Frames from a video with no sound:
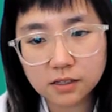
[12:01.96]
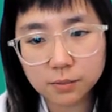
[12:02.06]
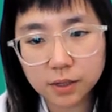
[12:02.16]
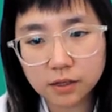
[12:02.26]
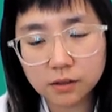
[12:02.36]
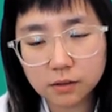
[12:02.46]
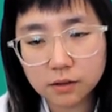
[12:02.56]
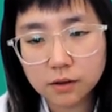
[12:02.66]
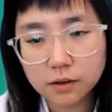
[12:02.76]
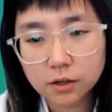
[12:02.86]
minutes,
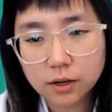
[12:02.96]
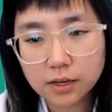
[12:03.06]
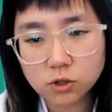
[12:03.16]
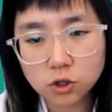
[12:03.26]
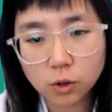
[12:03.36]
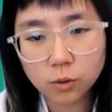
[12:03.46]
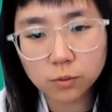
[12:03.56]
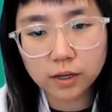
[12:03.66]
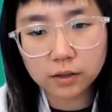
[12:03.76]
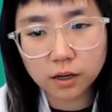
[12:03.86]
as shown
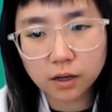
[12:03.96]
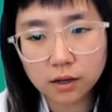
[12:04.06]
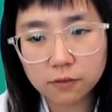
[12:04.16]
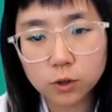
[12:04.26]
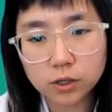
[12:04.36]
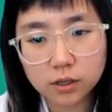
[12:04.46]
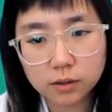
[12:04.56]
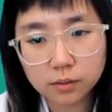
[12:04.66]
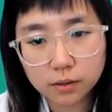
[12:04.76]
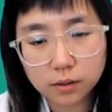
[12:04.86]
for
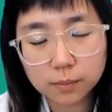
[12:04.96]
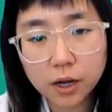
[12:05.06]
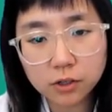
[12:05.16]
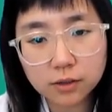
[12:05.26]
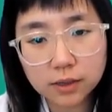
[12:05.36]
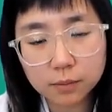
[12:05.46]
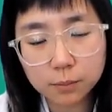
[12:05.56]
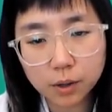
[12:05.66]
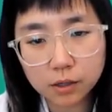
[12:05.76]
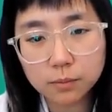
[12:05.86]
the
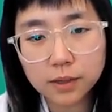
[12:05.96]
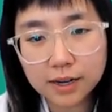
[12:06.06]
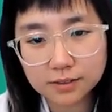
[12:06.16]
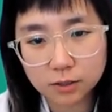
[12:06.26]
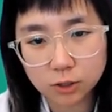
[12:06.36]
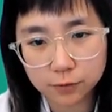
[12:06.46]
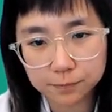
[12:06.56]
bottom lines here.